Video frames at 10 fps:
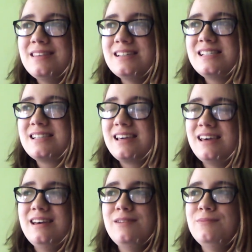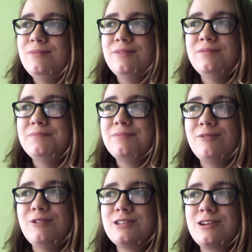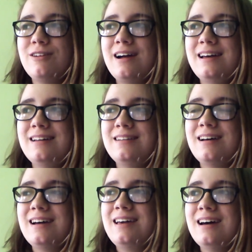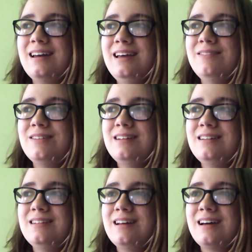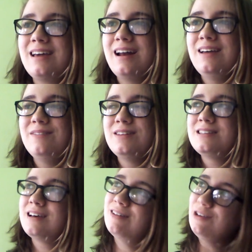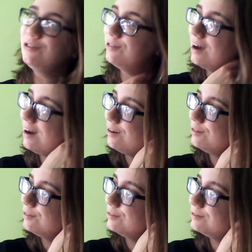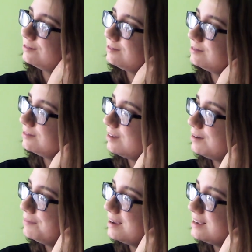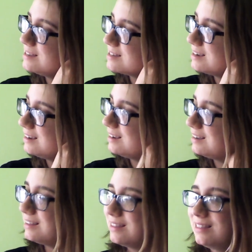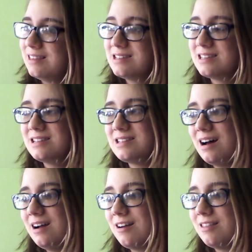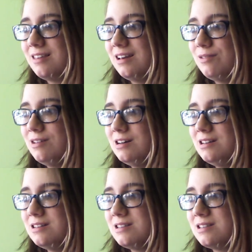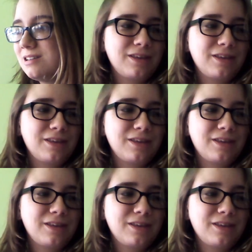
This scheme was great. I can't even tell you how amazing this entire thing was.